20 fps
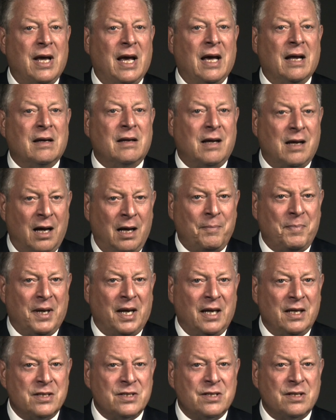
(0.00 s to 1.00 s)
and
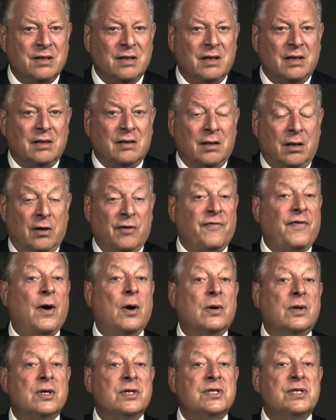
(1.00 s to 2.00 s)
companies that are
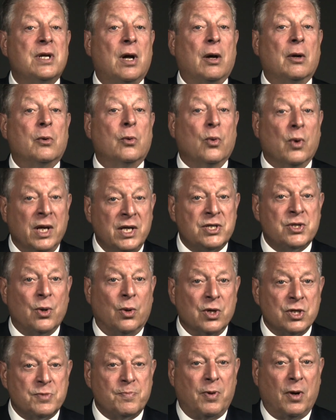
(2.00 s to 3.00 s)
focused on
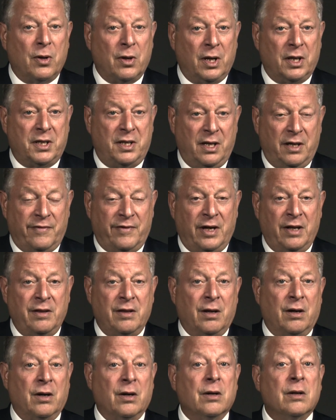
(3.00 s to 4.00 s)
resource productivity, that
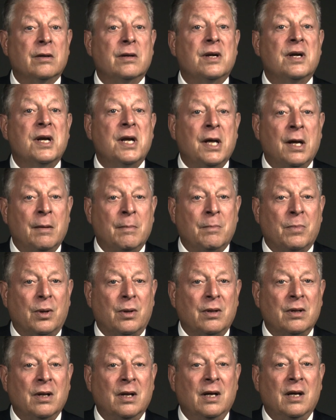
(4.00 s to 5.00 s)
are
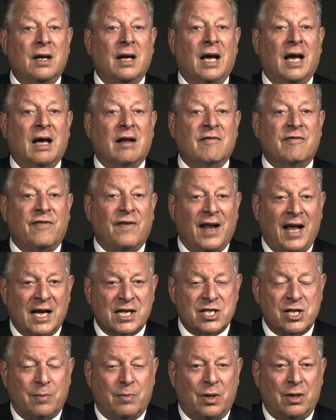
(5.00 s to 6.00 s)
nimble and
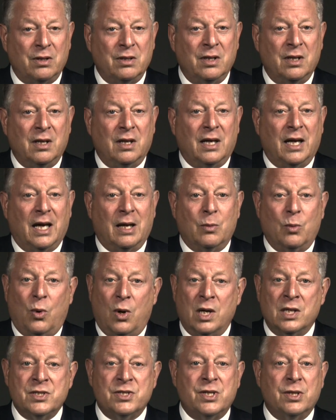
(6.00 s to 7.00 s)
flexible, and
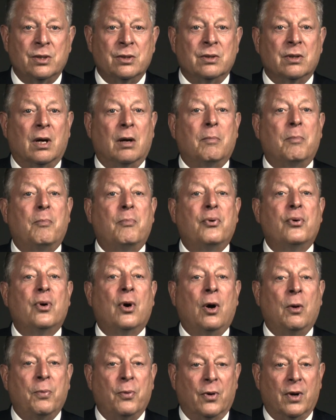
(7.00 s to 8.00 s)
ones who
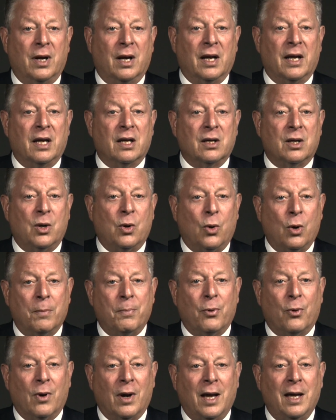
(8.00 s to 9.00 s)
appropriately
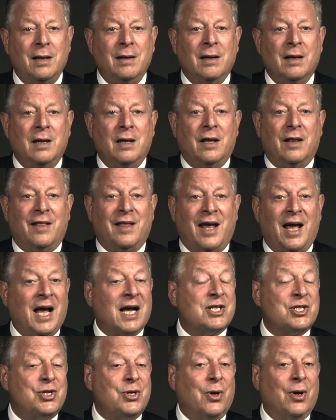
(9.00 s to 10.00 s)
incorporate the
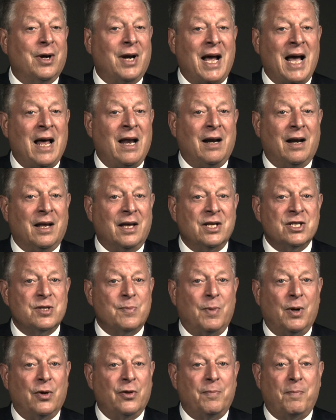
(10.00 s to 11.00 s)
externalities,
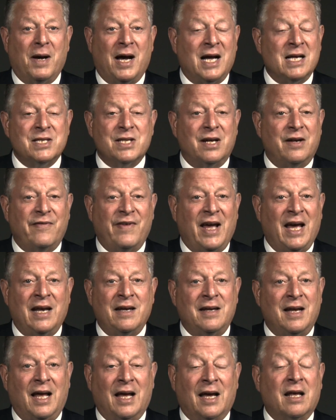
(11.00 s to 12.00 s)
both positive and
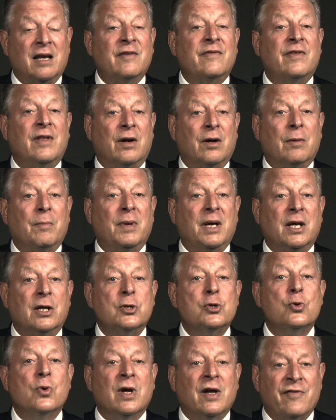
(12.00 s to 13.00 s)
negative, that are being
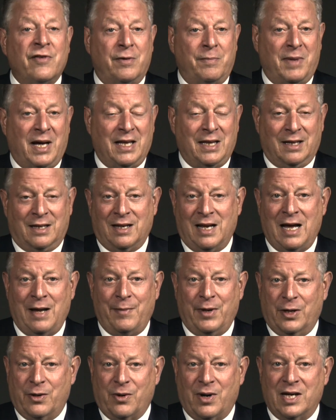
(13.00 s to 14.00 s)
driven by the
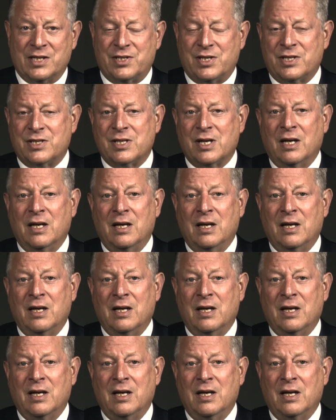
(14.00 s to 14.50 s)
climate crisis,